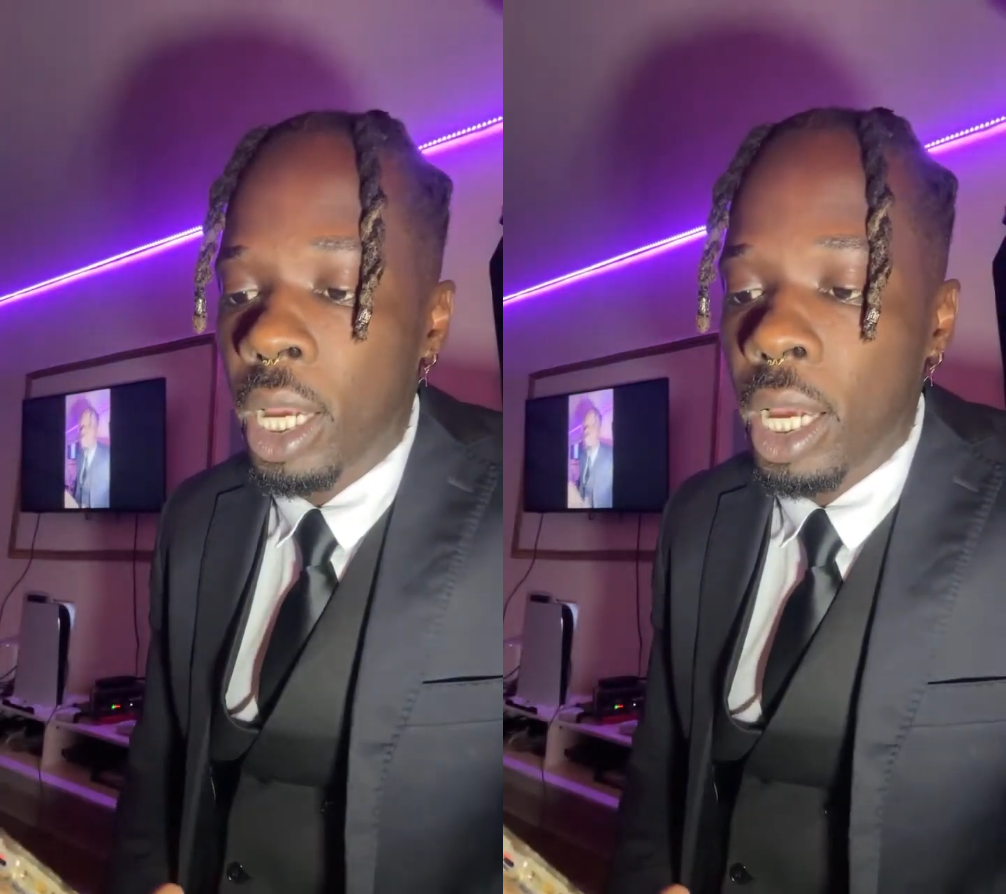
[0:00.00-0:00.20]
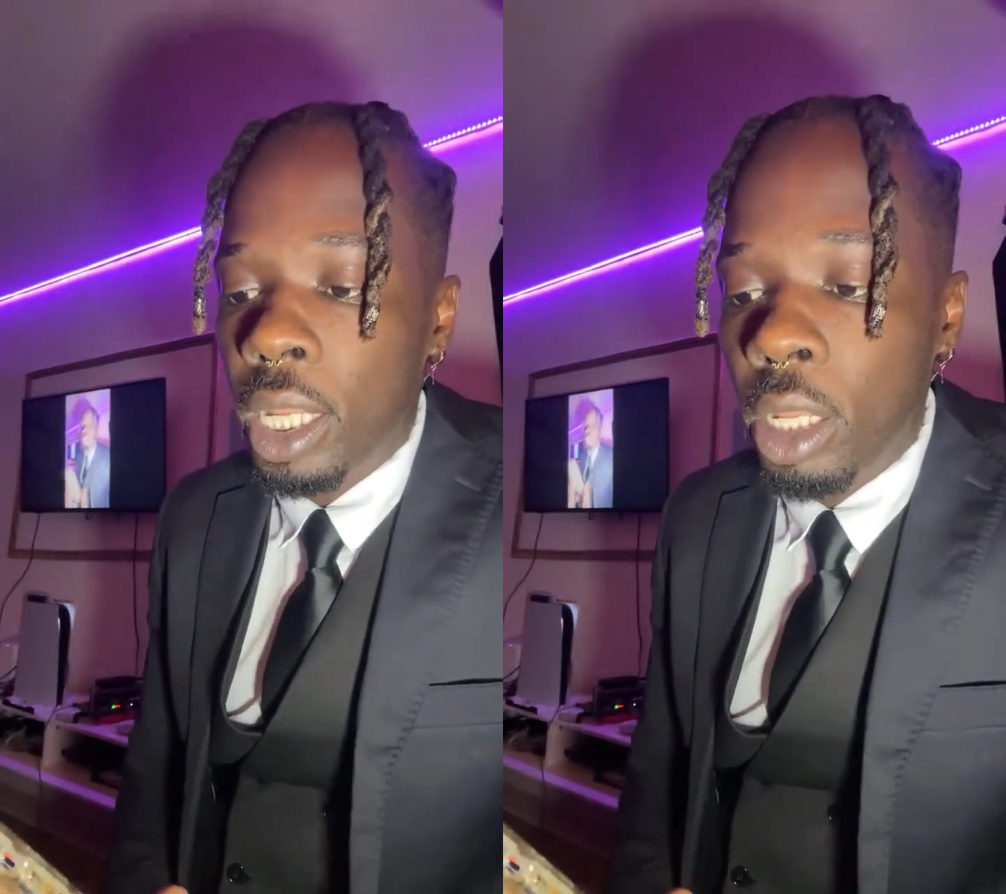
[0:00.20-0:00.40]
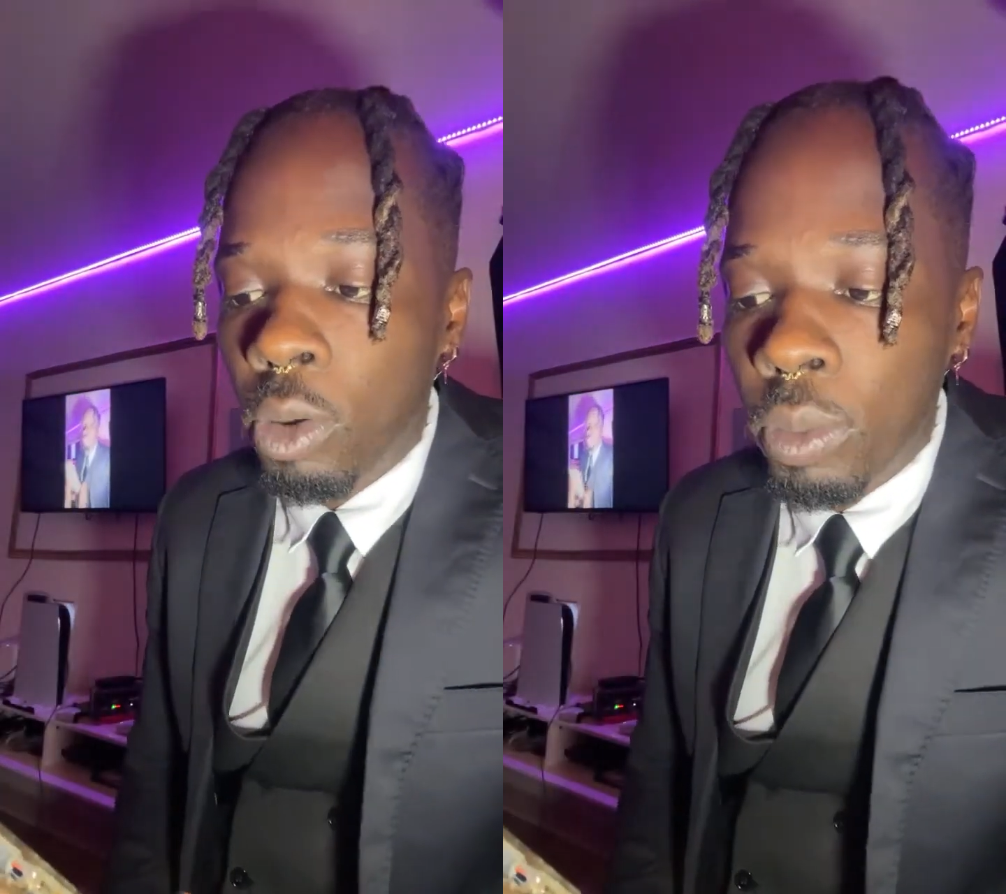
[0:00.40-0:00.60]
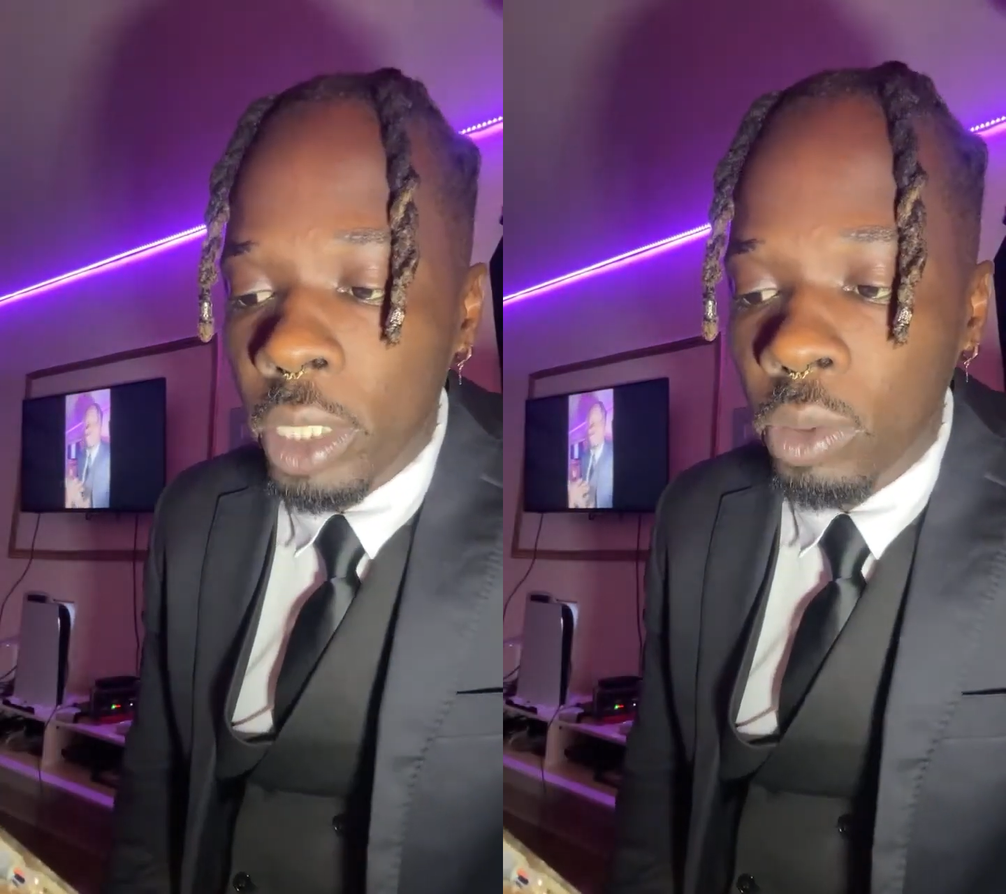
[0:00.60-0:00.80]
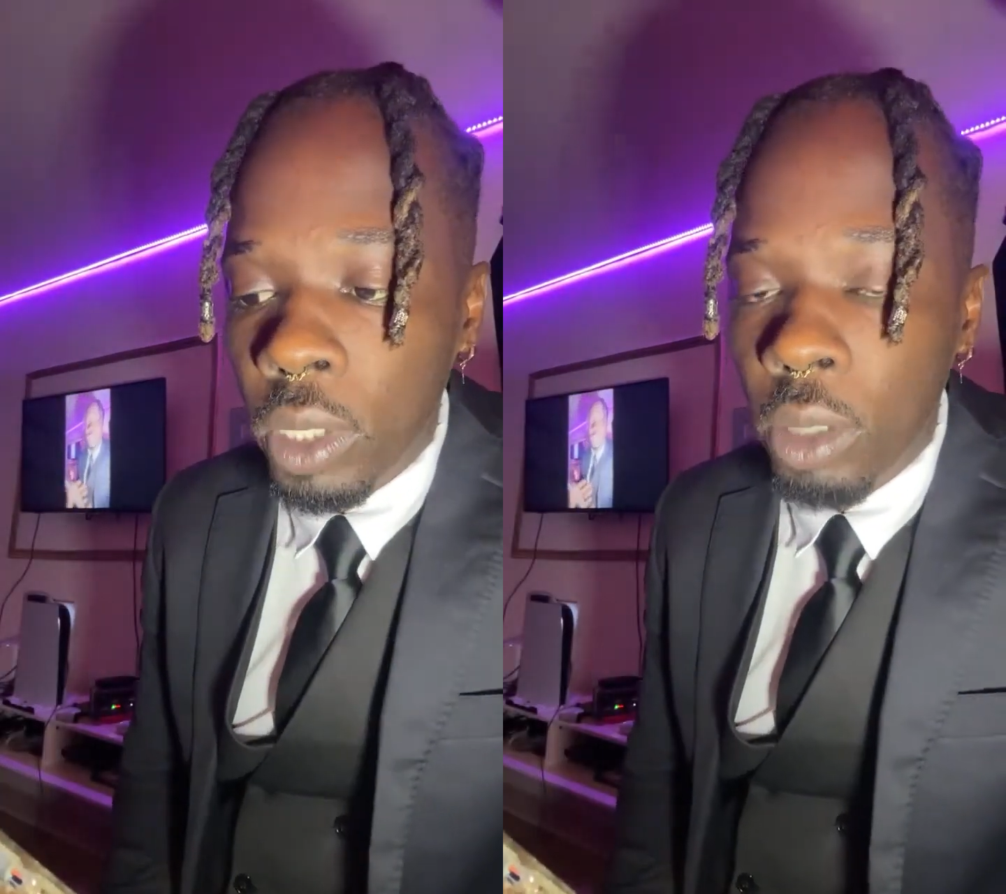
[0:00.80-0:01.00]
Hello,
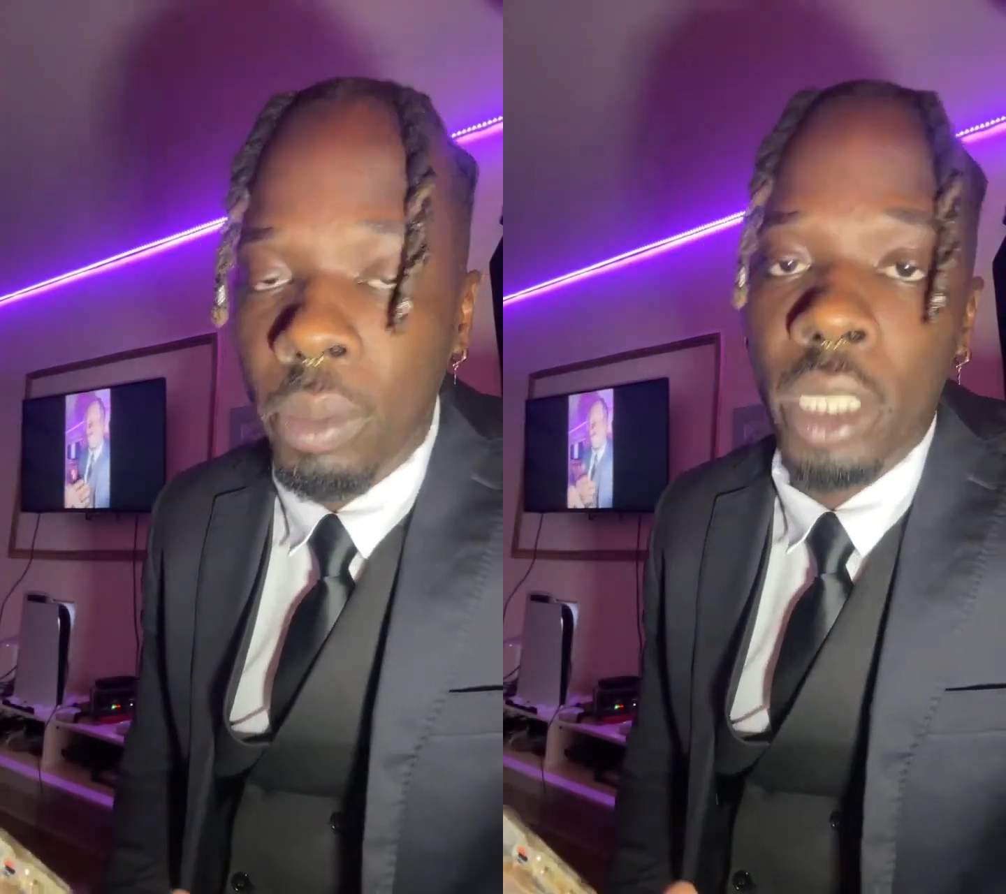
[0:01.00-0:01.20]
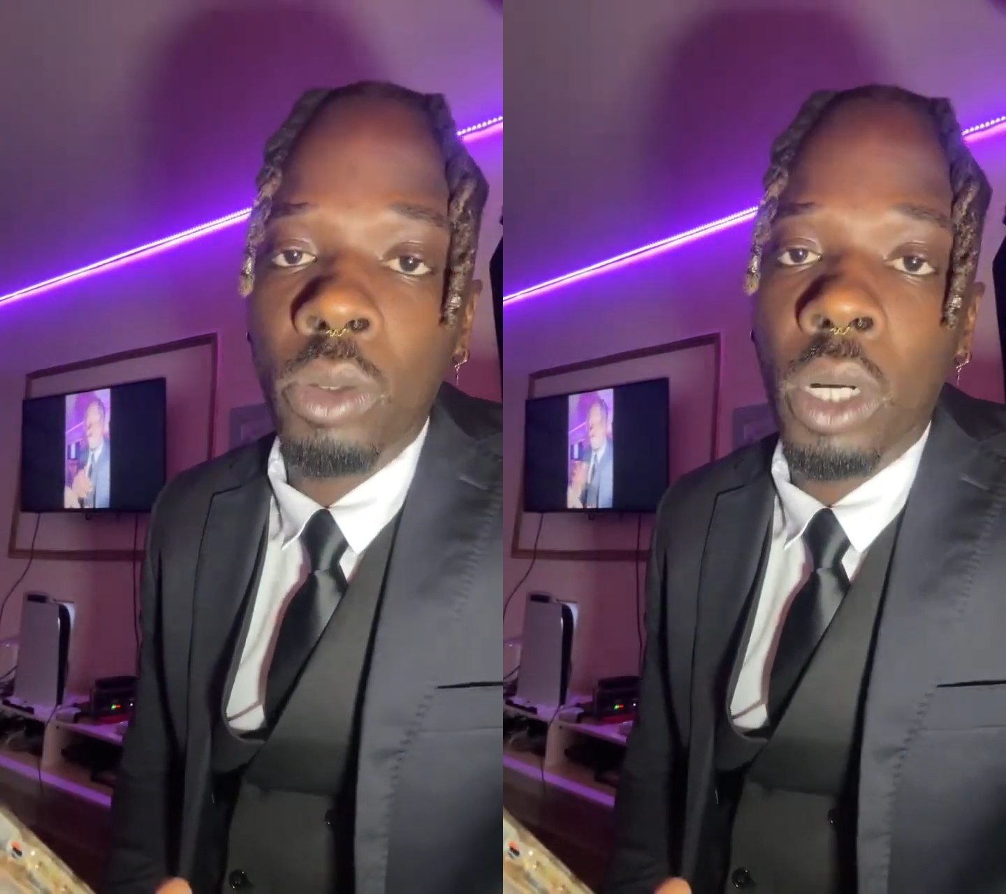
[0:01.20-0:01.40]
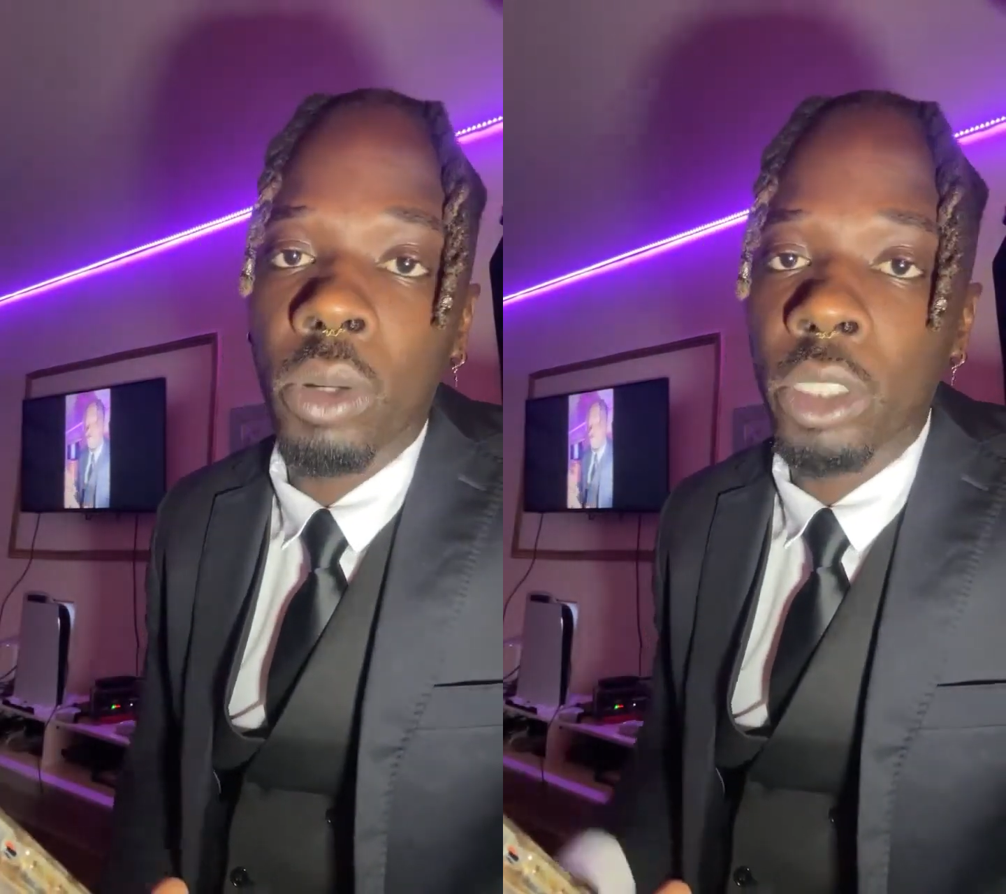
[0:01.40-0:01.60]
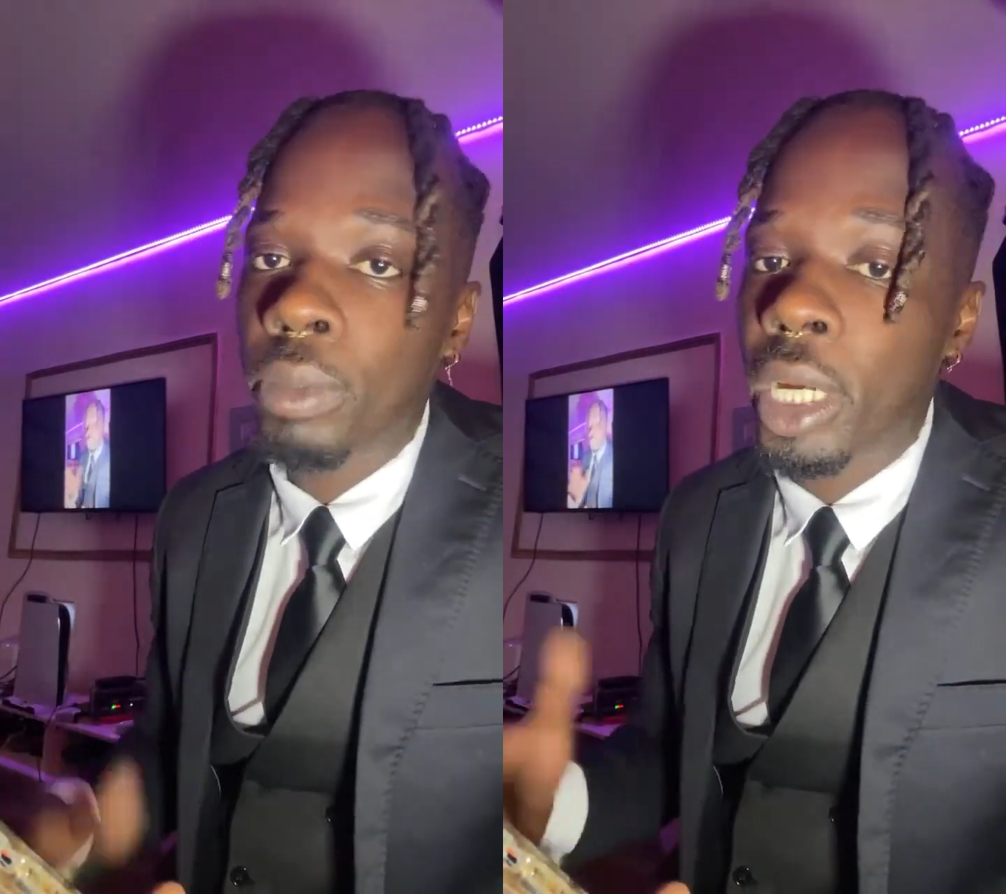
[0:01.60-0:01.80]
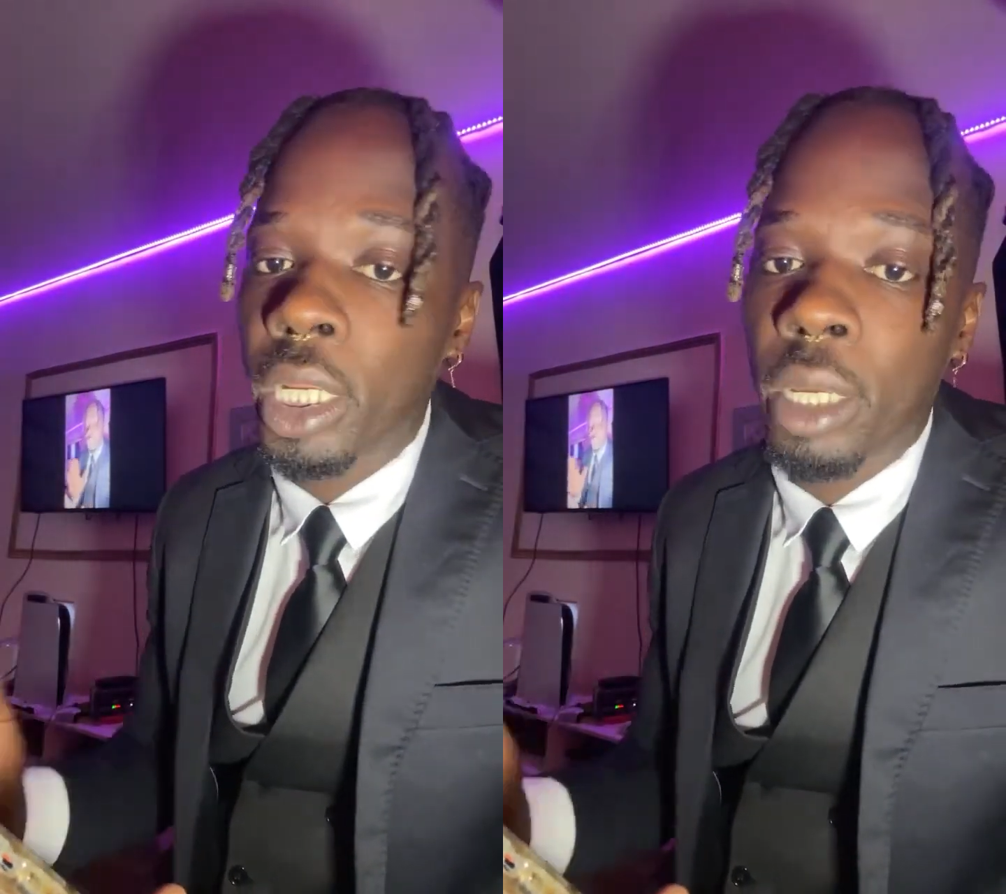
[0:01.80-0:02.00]
Manuel. Manuel is
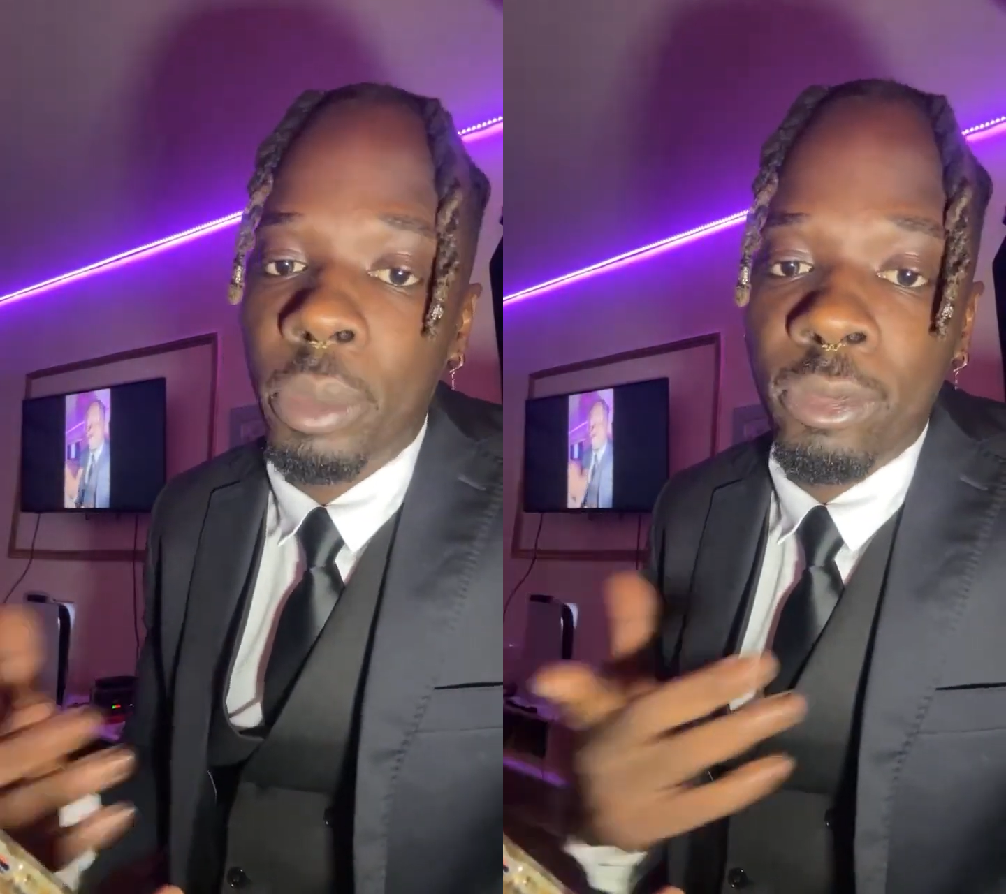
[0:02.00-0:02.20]
my name.